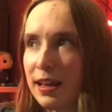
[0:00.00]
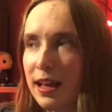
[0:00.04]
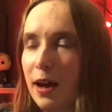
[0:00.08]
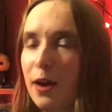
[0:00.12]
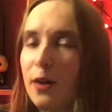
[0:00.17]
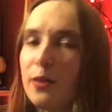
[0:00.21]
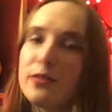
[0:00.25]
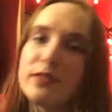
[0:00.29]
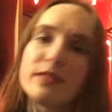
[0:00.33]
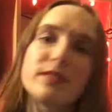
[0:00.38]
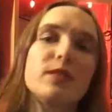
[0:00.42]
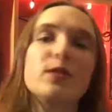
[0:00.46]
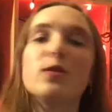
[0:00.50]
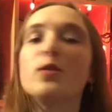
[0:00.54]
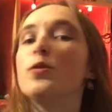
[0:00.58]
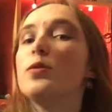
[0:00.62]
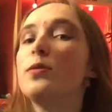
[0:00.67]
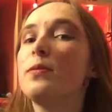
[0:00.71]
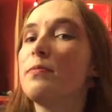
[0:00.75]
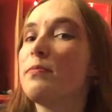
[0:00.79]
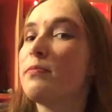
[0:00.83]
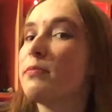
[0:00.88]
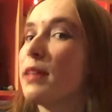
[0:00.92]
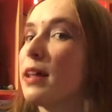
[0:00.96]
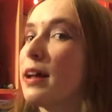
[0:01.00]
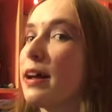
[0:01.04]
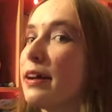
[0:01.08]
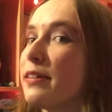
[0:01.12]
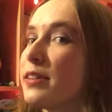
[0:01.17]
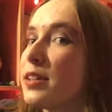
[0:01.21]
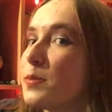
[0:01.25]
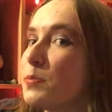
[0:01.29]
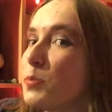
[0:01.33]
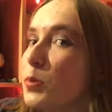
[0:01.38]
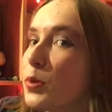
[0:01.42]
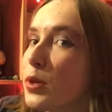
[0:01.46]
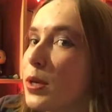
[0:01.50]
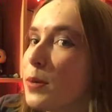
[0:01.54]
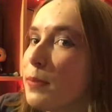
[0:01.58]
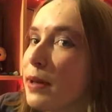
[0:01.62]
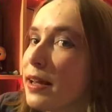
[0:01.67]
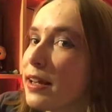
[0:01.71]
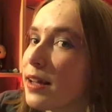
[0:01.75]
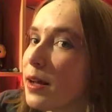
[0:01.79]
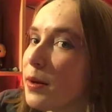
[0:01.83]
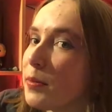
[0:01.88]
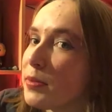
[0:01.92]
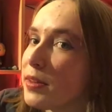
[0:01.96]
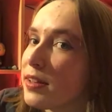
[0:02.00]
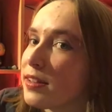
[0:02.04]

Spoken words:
Also, spooky makeup.